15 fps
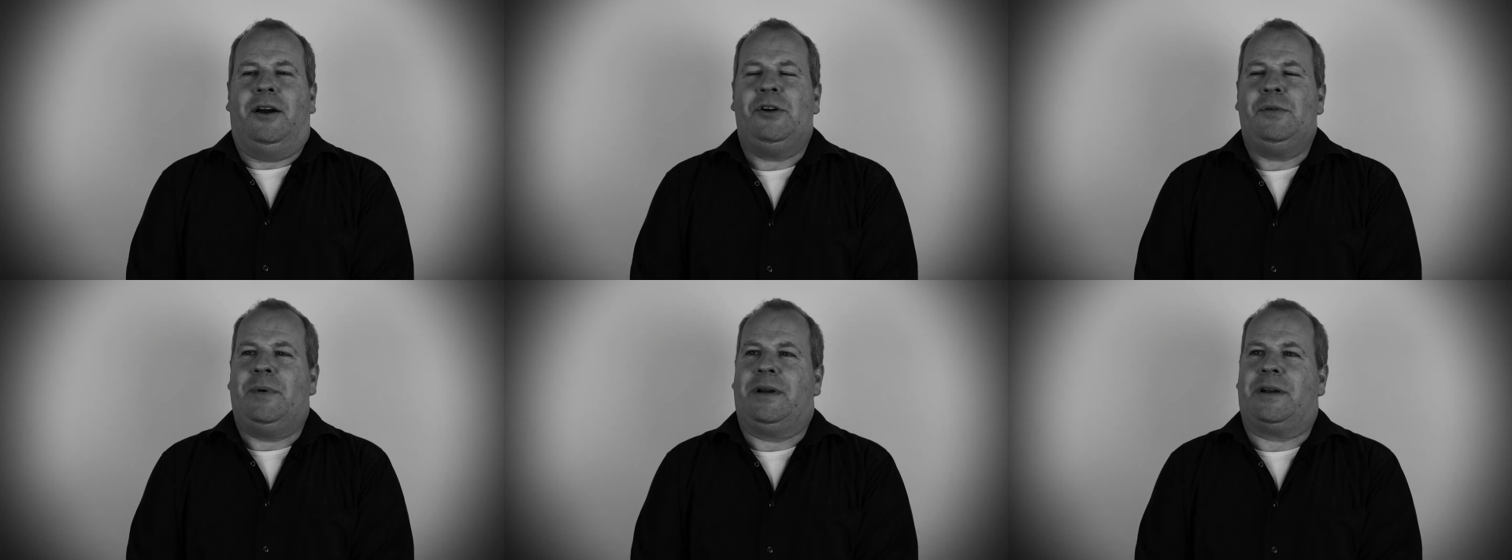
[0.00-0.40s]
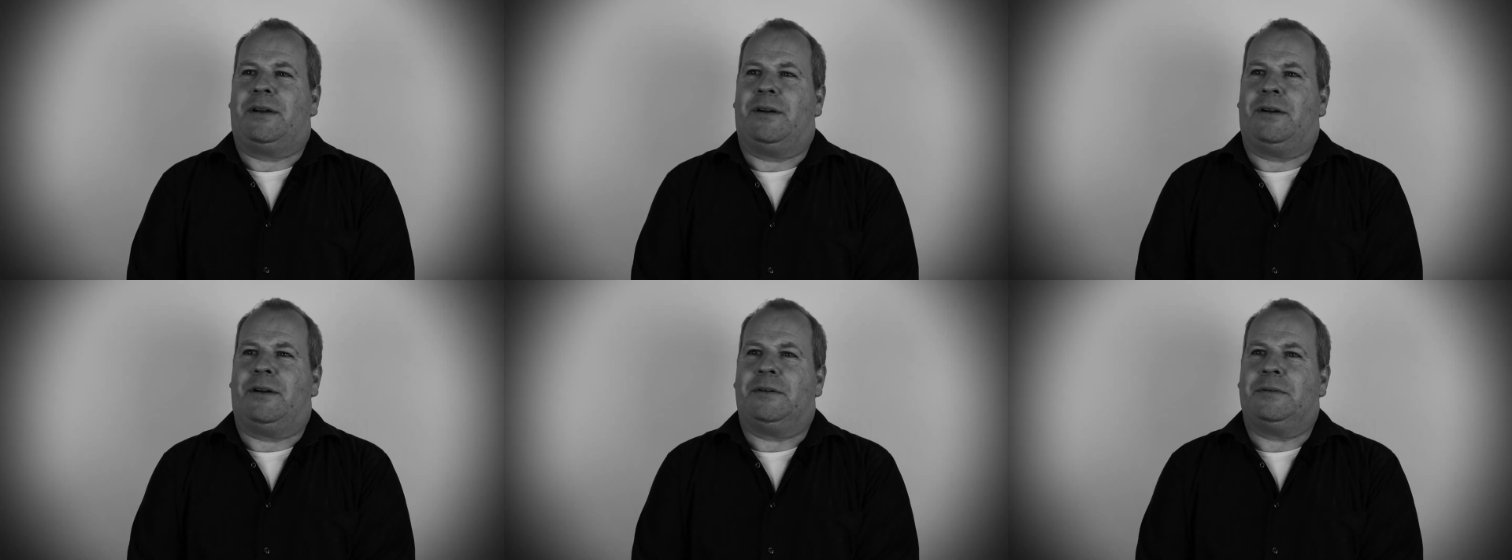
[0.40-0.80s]
Oh my
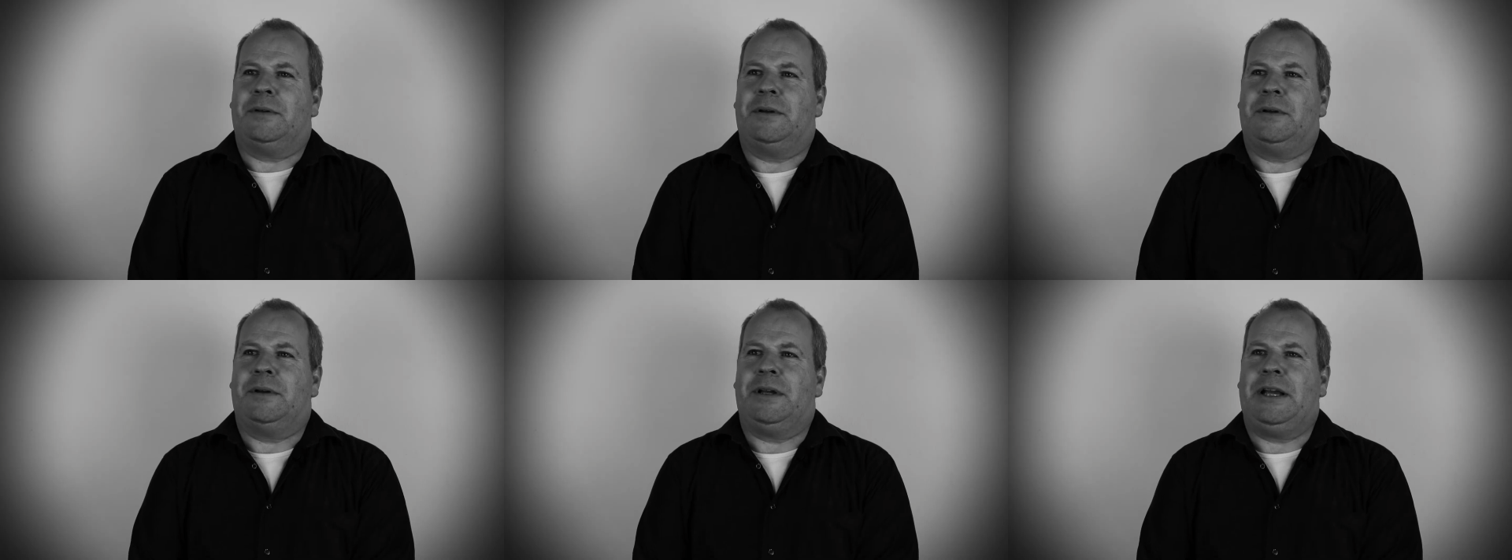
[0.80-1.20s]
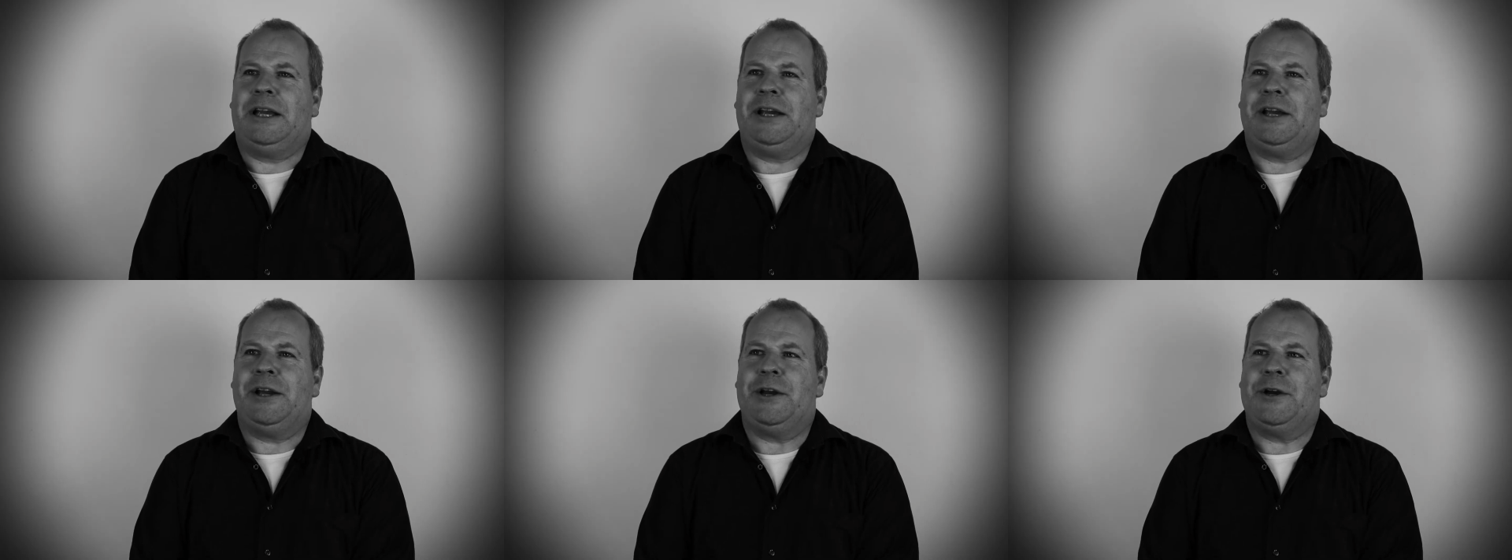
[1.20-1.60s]
God.
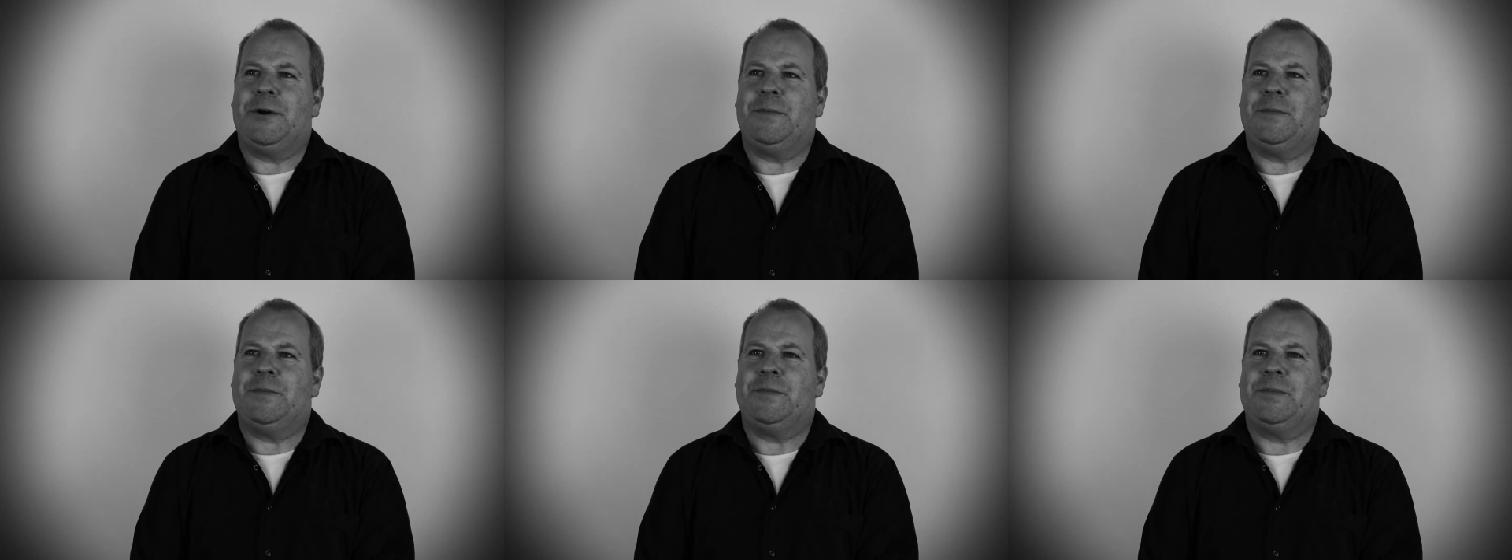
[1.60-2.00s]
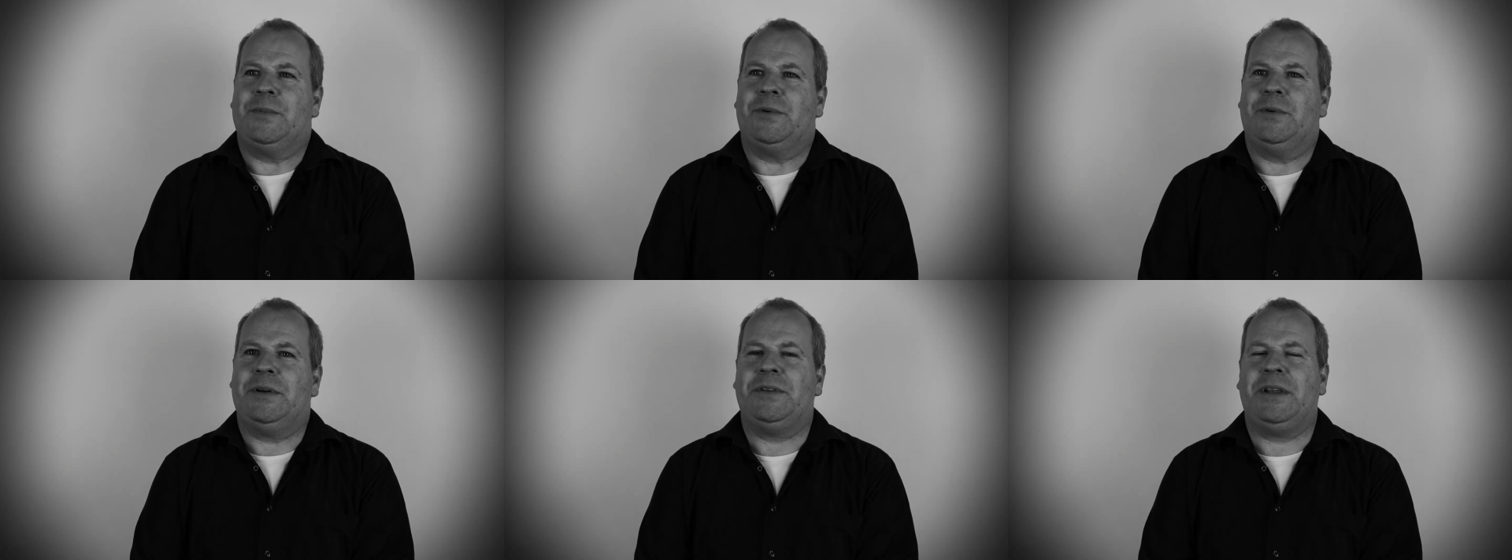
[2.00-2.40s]

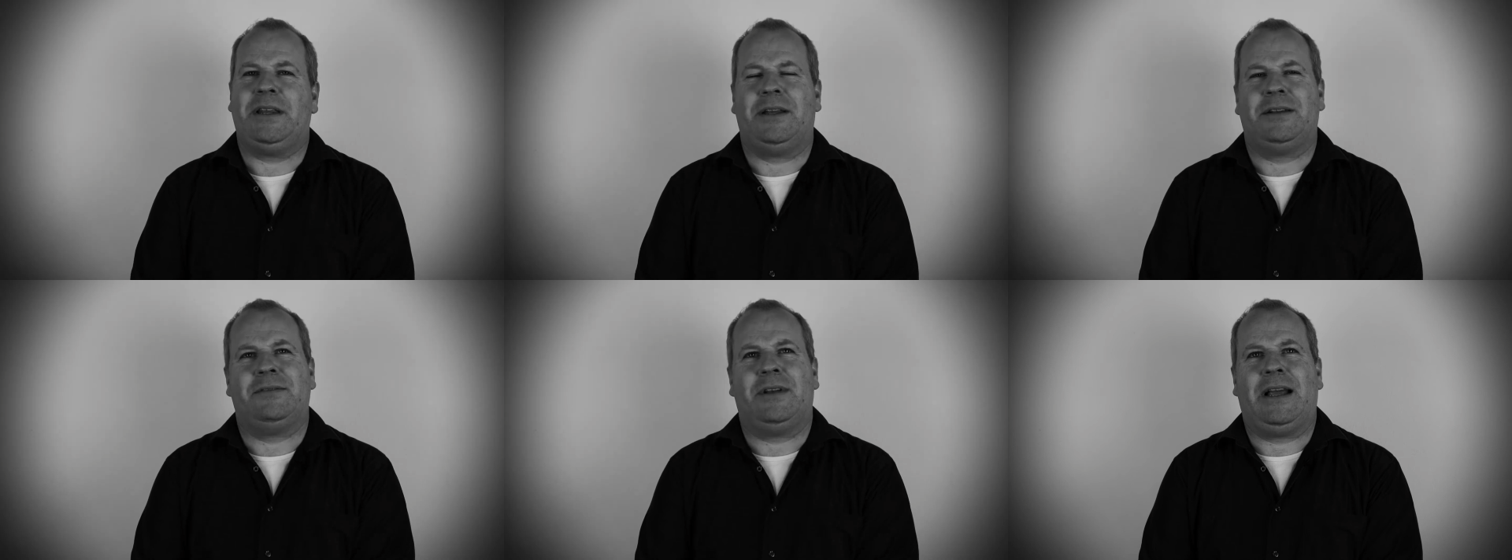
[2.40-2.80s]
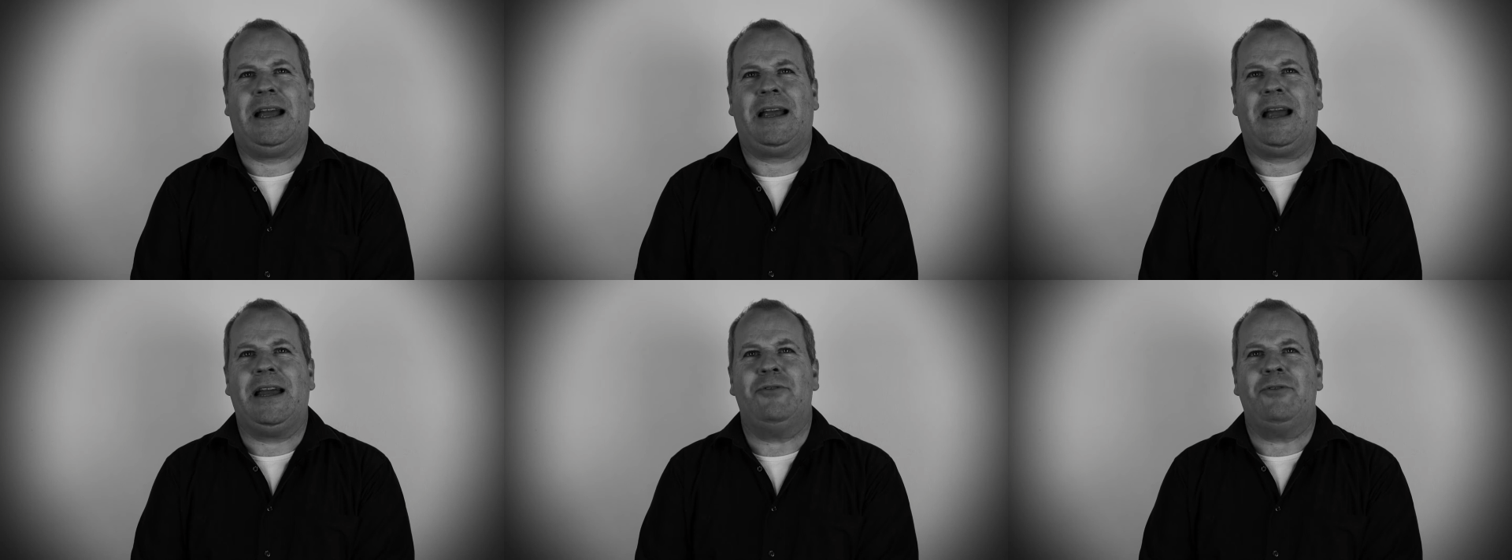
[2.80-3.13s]
I